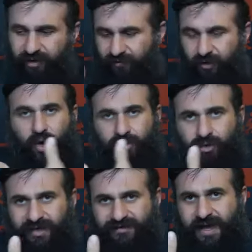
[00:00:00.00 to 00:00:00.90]
if you go to
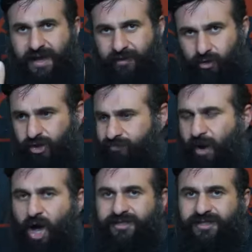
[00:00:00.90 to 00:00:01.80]
this to this
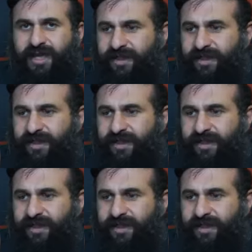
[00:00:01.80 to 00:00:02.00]
mosque,